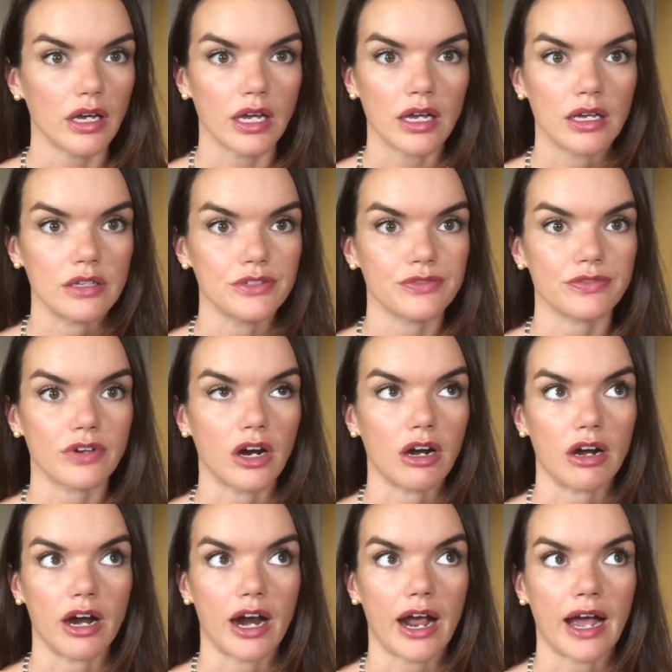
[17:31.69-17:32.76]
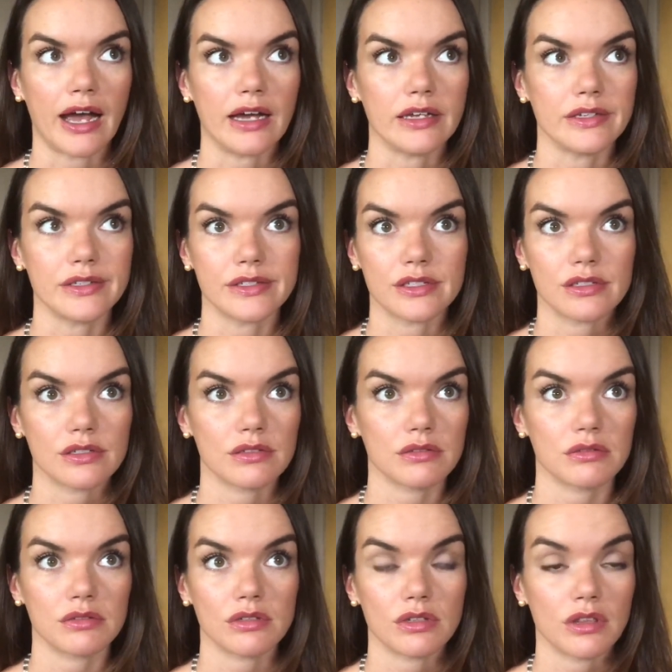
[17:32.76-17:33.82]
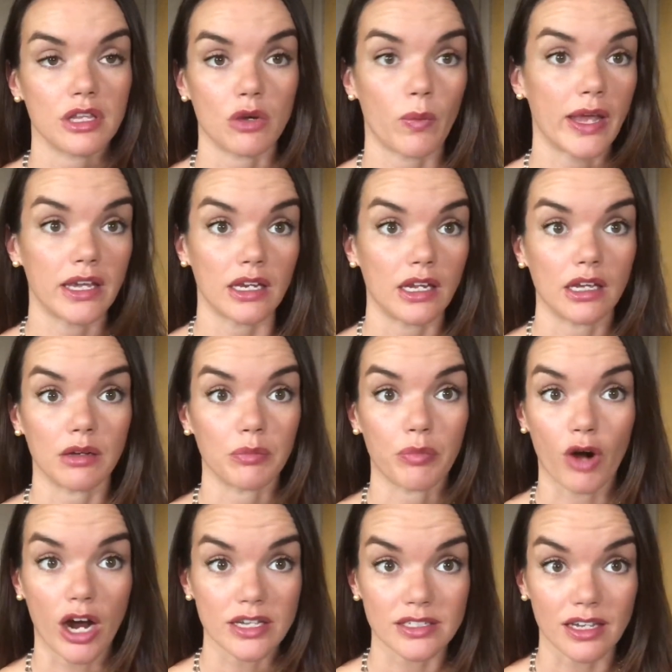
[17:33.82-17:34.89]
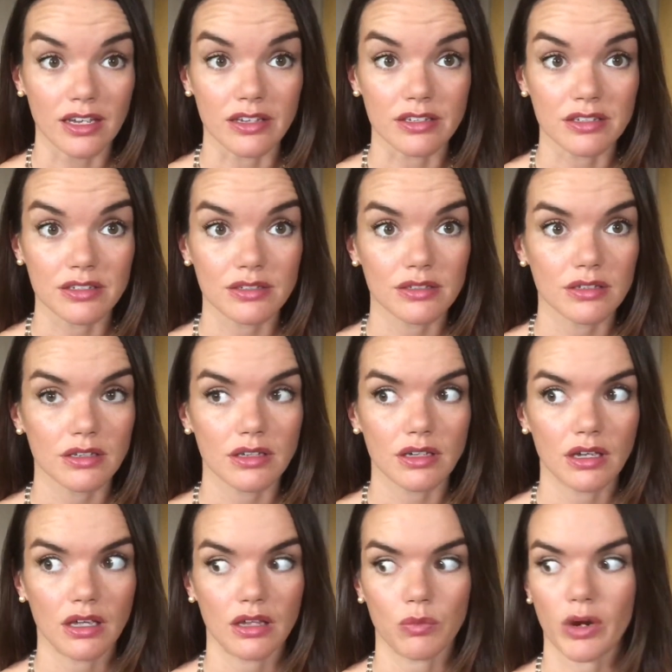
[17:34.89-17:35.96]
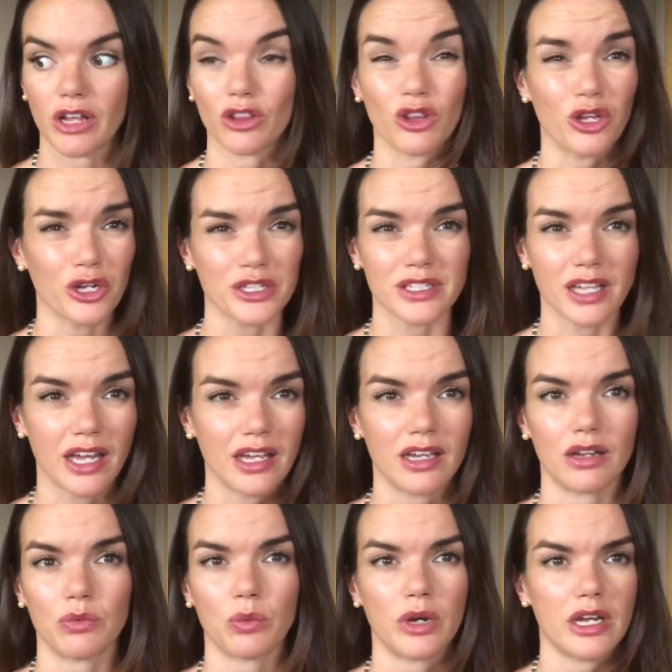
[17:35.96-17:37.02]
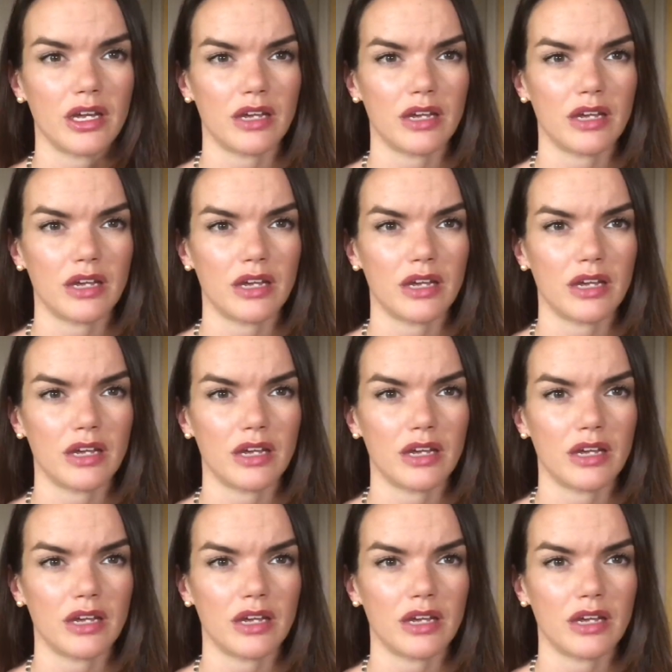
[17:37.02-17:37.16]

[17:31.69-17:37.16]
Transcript: as far as the awakening process, what it looks like, and